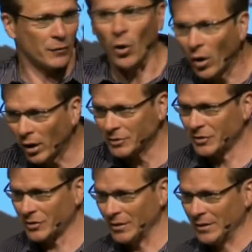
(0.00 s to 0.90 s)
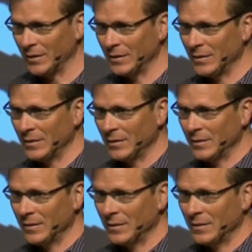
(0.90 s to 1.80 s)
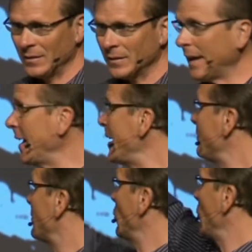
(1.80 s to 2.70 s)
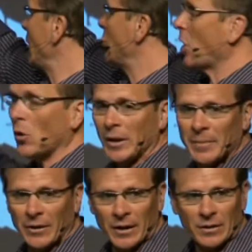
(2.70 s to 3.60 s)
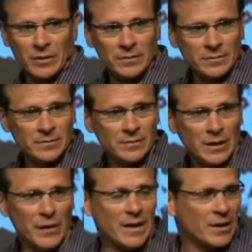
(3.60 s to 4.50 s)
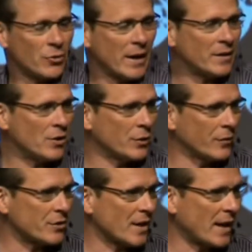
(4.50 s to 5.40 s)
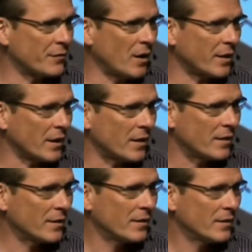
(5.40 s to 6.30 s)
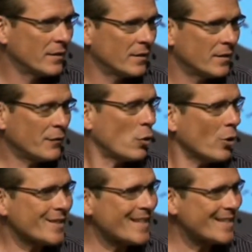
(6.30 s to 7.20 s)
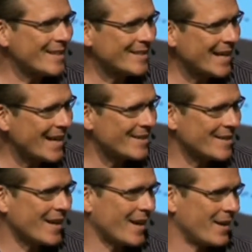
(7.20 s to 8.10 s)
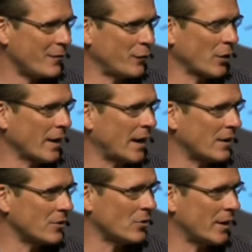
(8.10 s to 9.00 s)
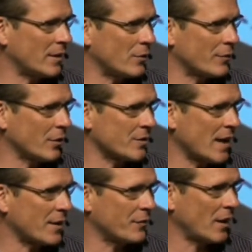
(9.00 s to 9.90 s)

Of course. Can he do the Jonah miracle if he can create the universe out of nothing? Of course, this is easy for a God who can create the universe out of